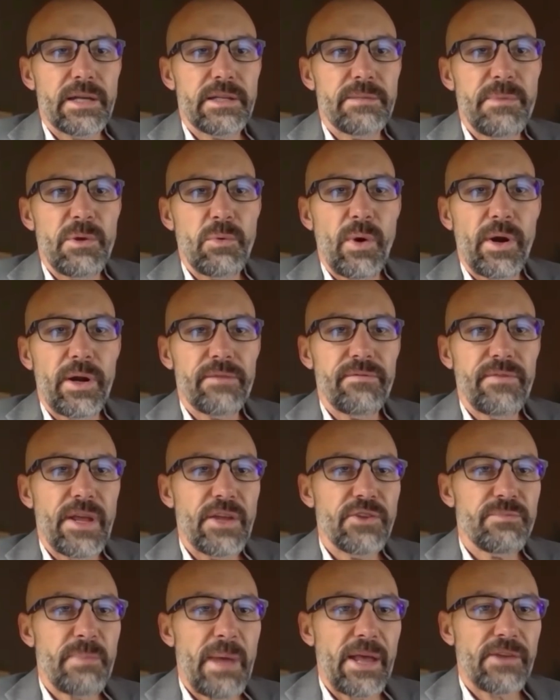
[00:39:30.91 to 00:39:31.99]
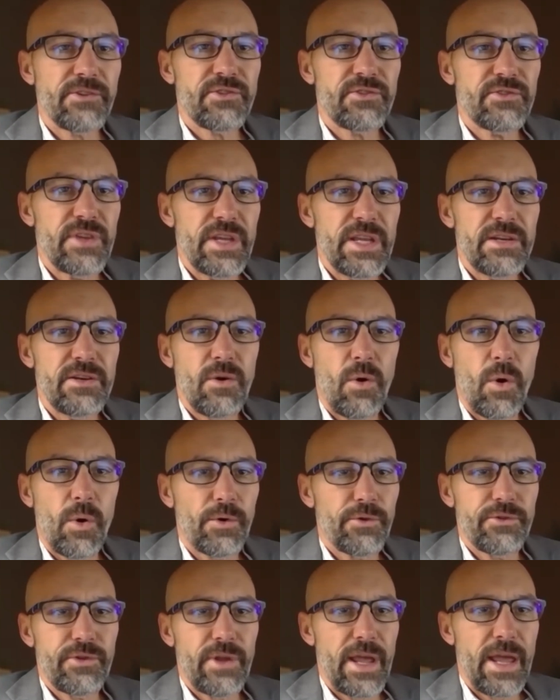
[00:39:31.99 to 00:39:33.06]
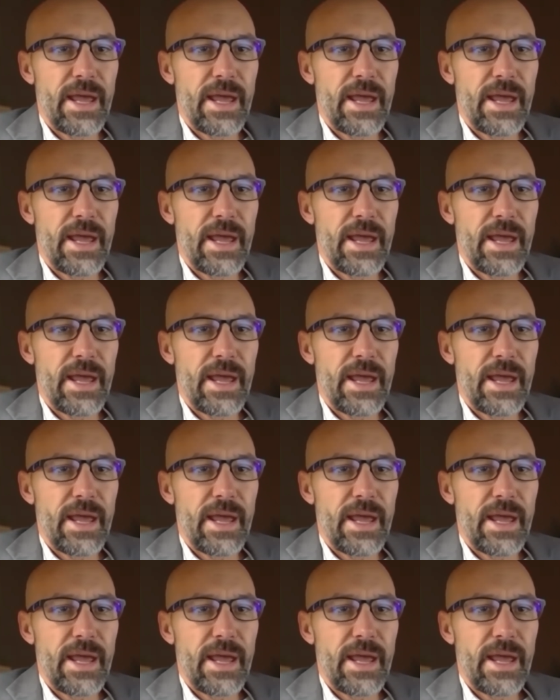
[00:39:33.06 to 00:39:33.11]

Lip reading: to be wearing face masks indoors.